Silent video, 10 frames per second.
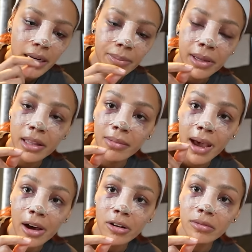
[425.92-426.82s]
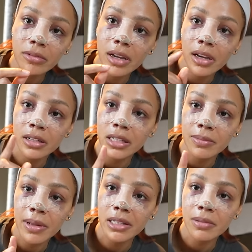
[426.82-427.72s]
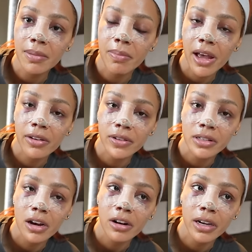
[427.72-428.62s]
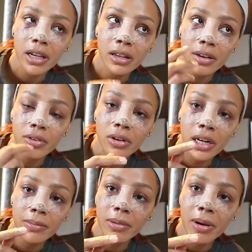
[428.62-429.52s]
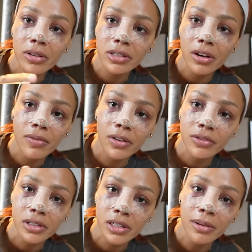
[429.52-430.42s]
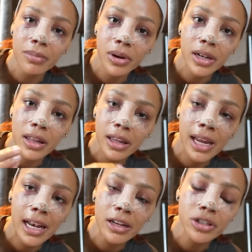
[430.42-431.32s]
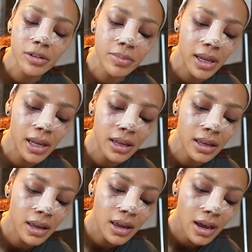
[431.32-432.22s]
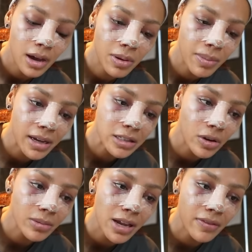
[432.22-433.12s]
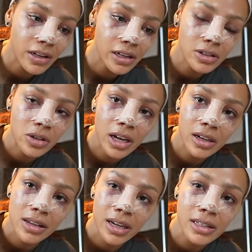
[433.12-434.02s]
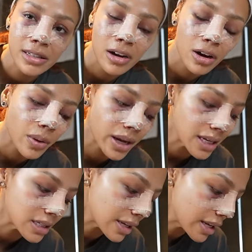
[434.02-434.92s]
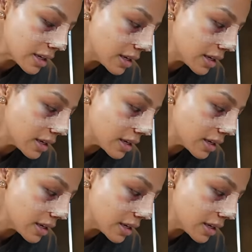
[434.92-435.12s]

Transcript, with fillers: clipping them out because it's meant to be better for scarring if you clip them out yourself after a certain point the healing should be a bit better so I'm definitely going to do that because I can scar quite easily